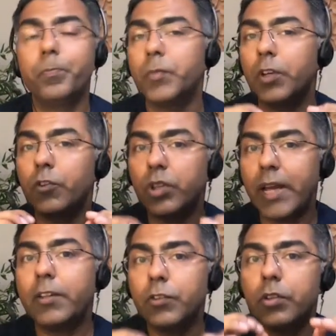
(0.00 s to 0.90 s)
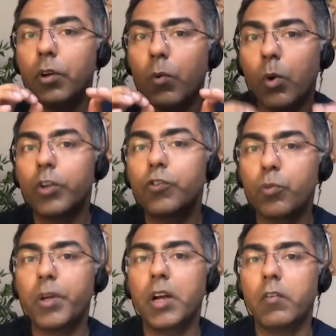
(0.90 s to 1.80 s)
So that's what is to
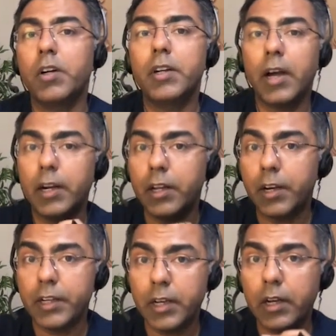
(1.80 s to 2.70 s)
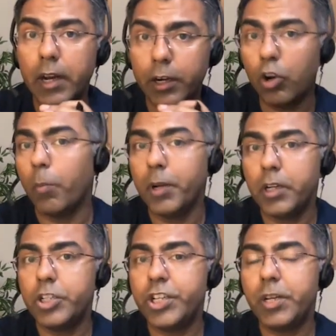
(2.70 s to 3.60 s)
be covered under real and nominal
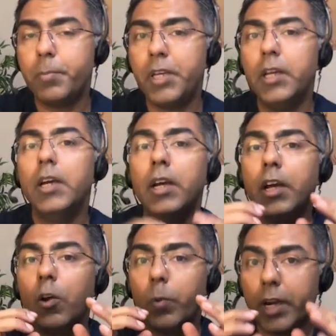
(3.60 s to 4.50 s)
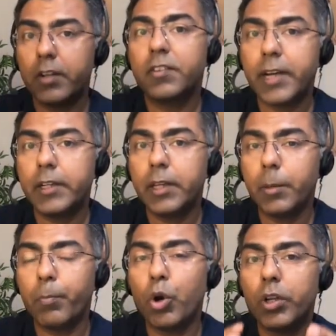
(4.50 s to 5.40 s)
GDP. We understand the
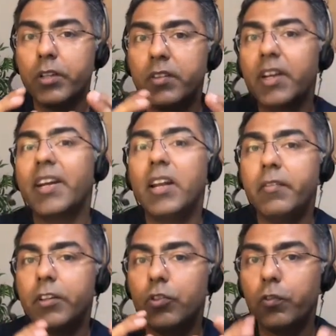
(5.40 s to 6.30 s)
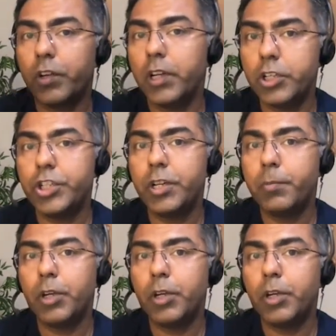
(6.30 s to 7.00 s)
importance and relevance of real GDP